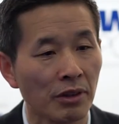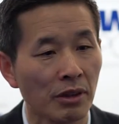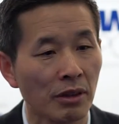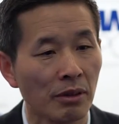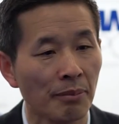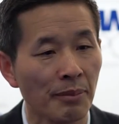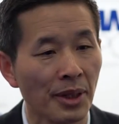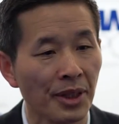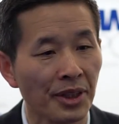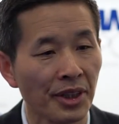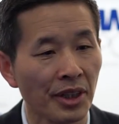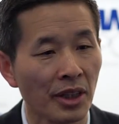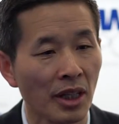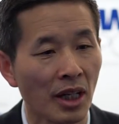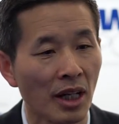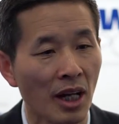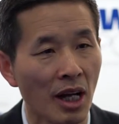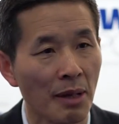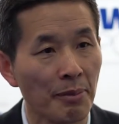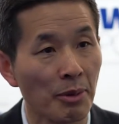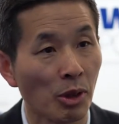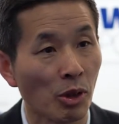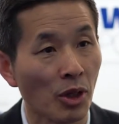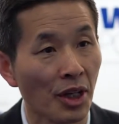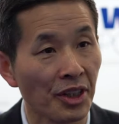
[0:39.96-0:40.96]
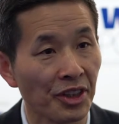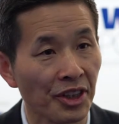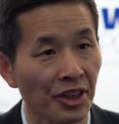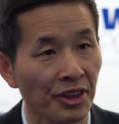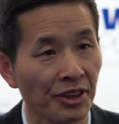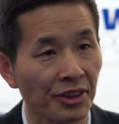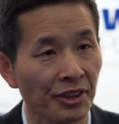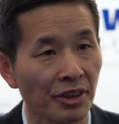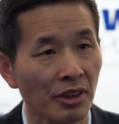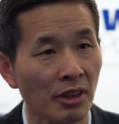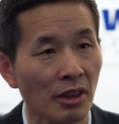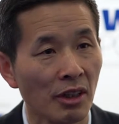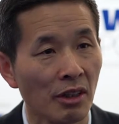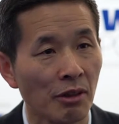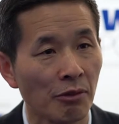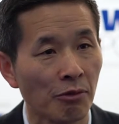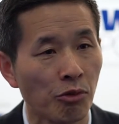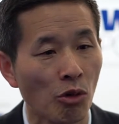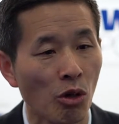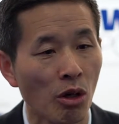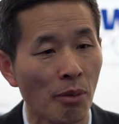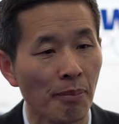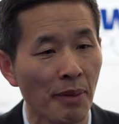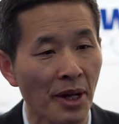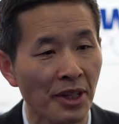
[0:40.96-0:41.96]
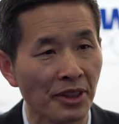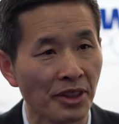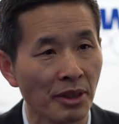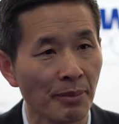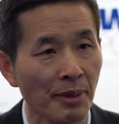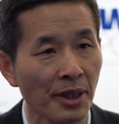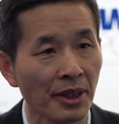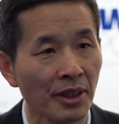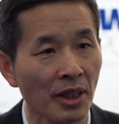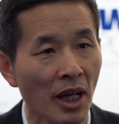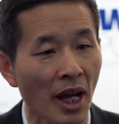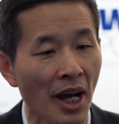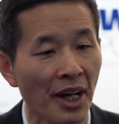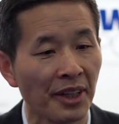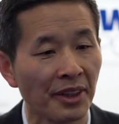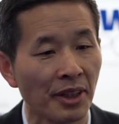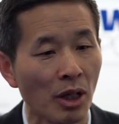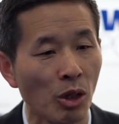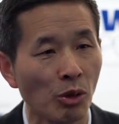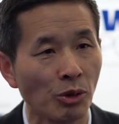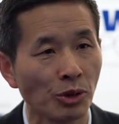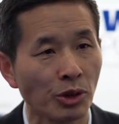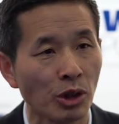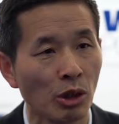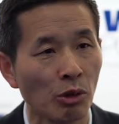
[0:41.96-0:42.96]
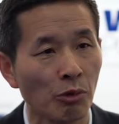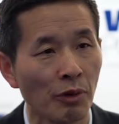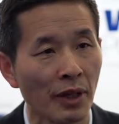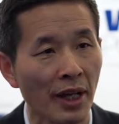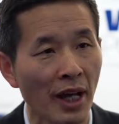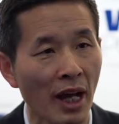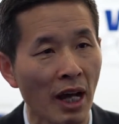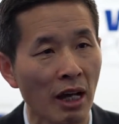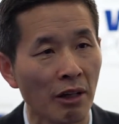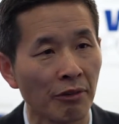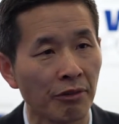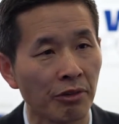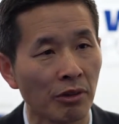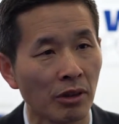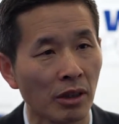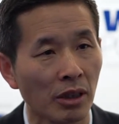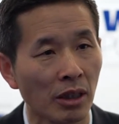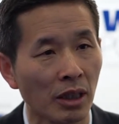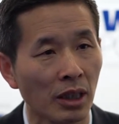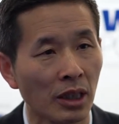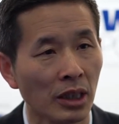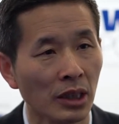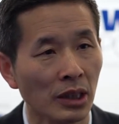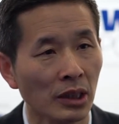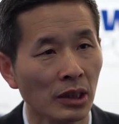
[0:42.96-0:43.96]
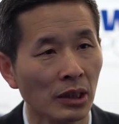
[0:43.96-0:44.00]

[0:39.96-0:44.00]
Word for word: uh, many uh, applications for management and also we have, uh,